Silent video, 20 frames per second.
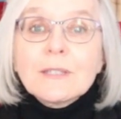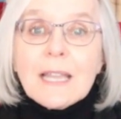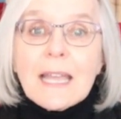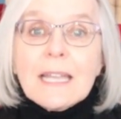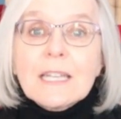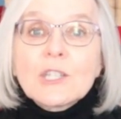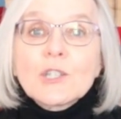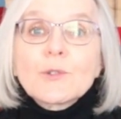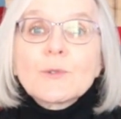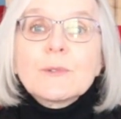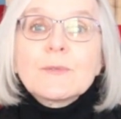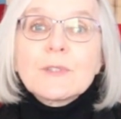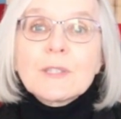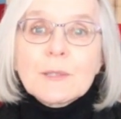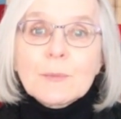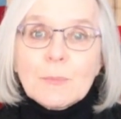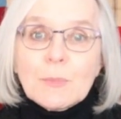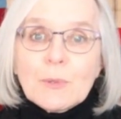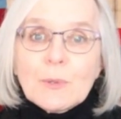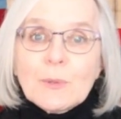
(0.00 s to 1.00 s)
Nature of
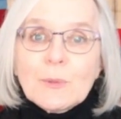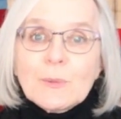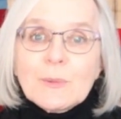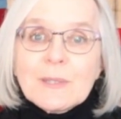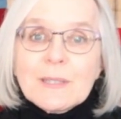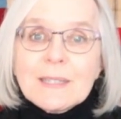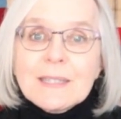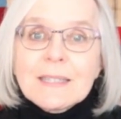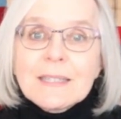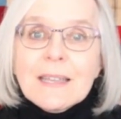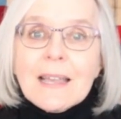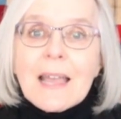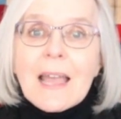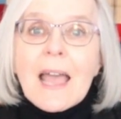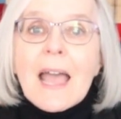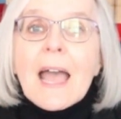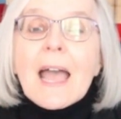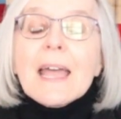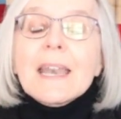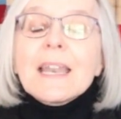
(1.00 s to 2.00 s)
Spoons.
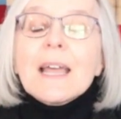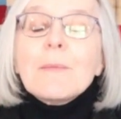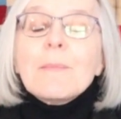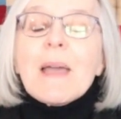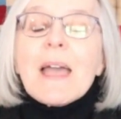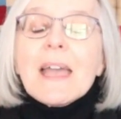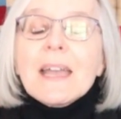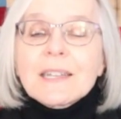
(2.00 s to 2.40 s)
And I'm